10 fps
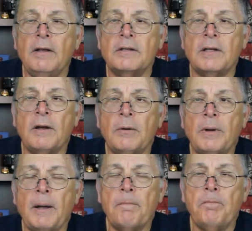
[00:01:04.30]

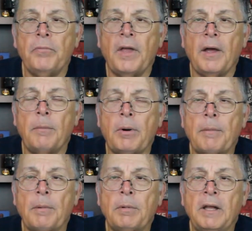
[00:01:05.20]
So
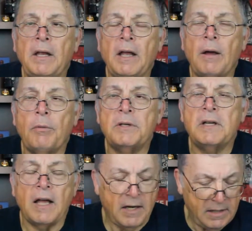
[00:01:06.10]
probably was
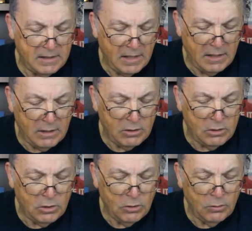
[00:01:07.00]
not intended
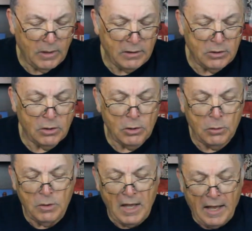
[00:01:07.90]
to
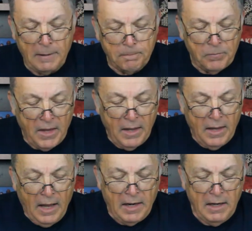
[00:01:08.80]
do that.
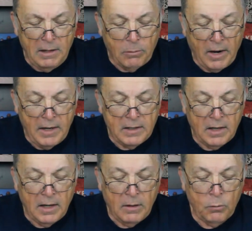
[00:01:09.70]
At any rate,
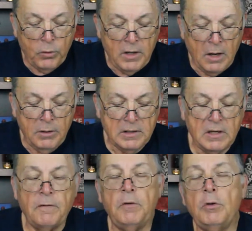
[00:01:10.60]
we notice
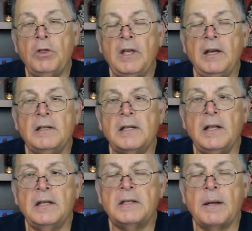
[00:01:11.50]
a few things
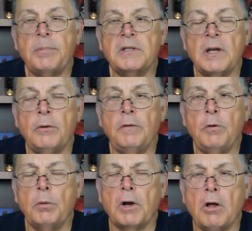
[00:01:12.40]
in this episode. If
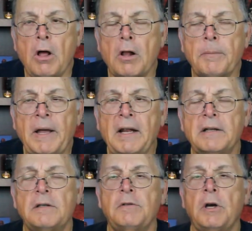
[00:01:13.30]
you recall,
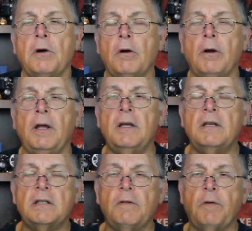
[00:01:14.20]
Balance of Terror
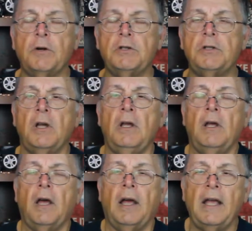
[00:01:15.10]
is the first
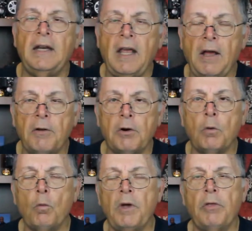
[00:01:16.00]
encounter
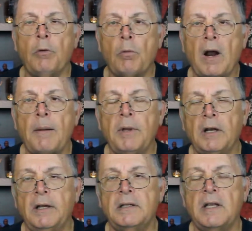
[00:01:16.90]
with the
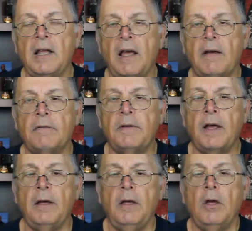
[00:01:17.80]
Romulans. They
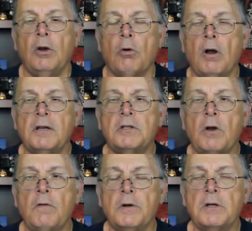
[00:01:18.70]
have crossed
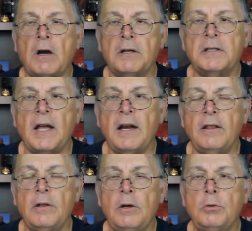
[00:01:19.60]
over to our side
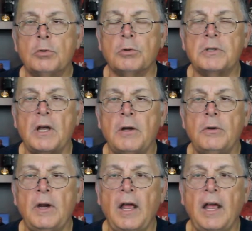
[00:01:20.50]
of the neutral
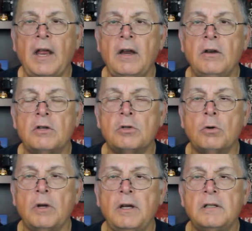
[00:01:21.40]
zone and
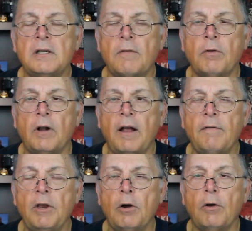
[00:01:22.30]
destroyed several
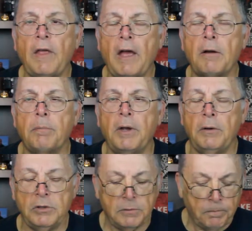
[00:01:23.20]
of the Earth
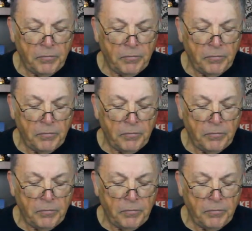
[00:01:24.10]
outposts.